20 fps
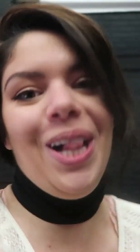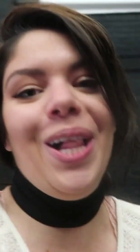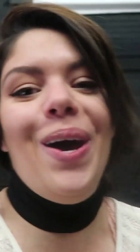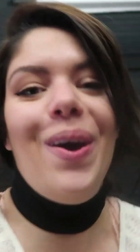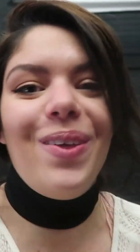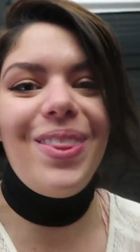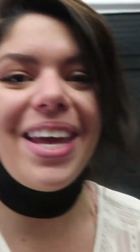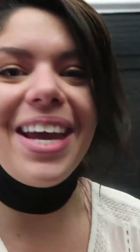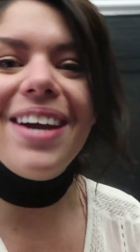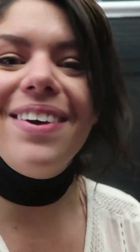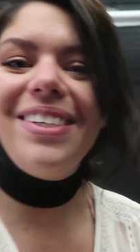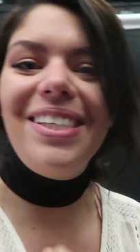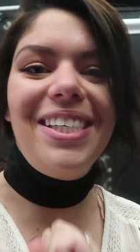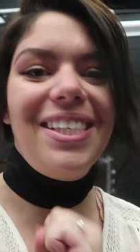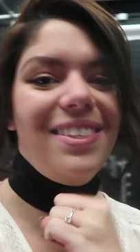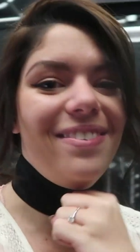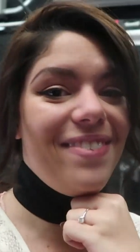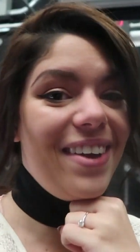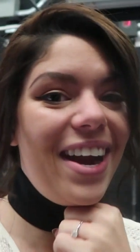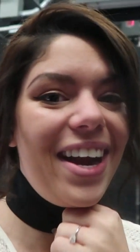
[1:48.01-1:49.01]
clothing, which
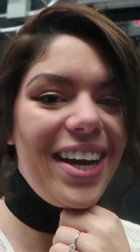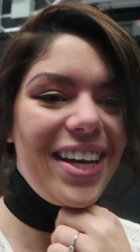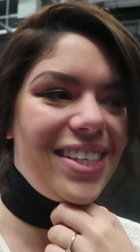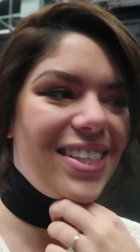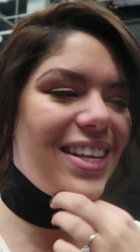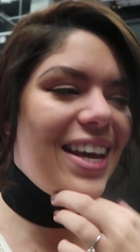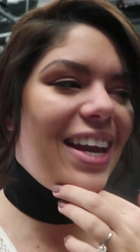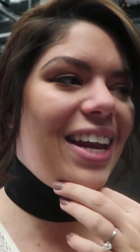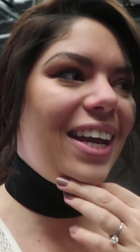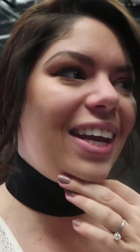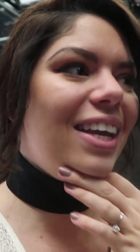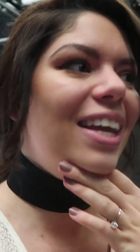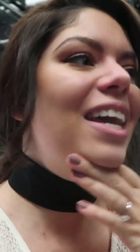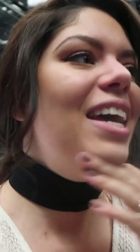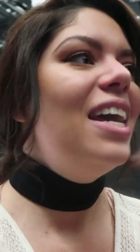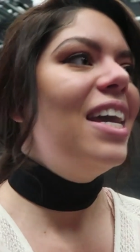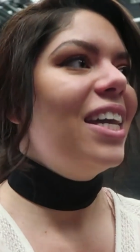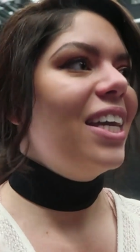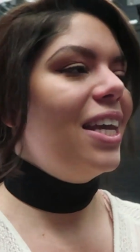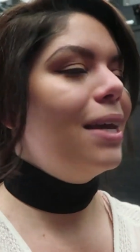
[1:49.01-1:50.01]
is very exciting.
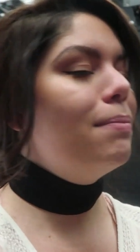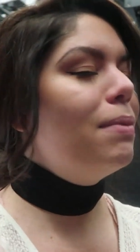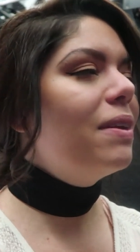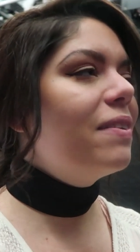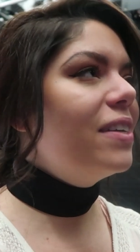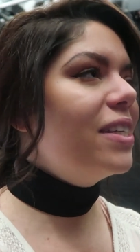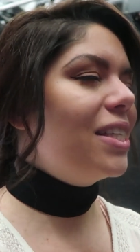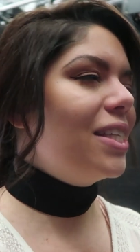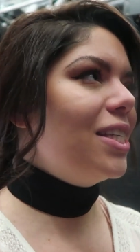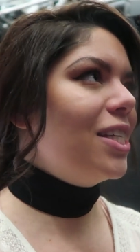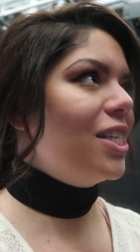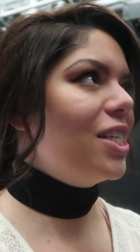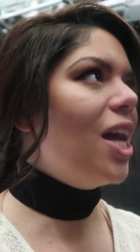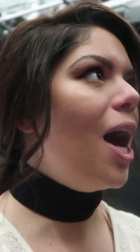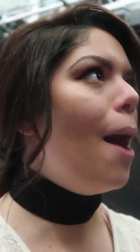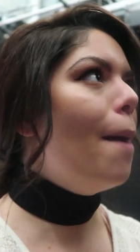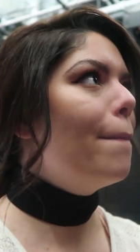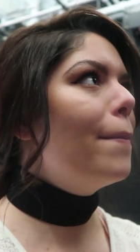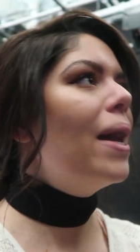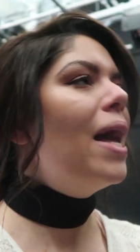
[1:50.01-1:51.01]
Give me a reason to
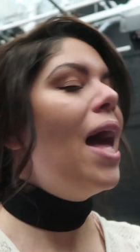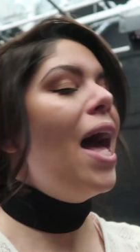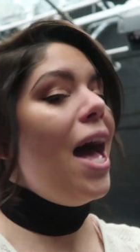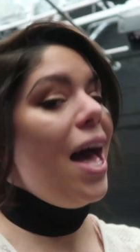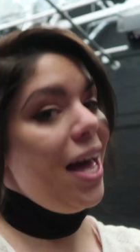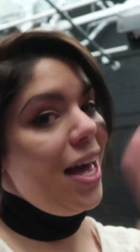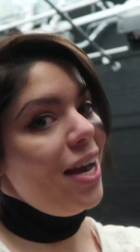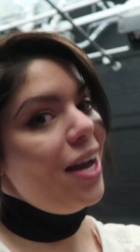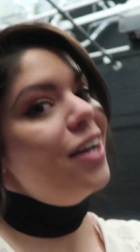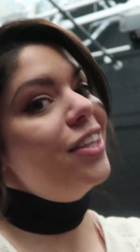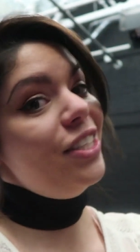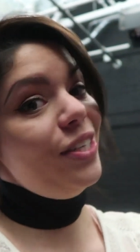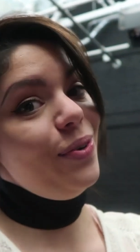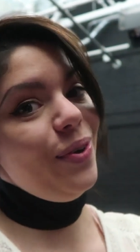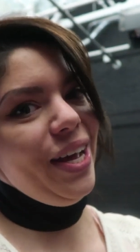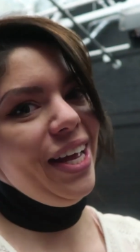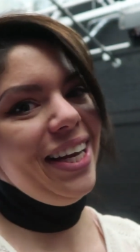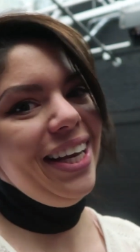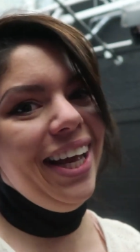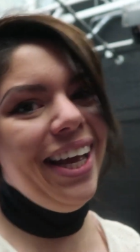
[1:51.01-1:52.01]
shop and I'll do
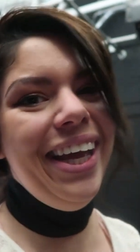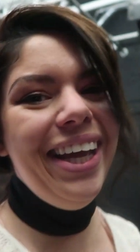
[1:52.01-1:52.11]
it.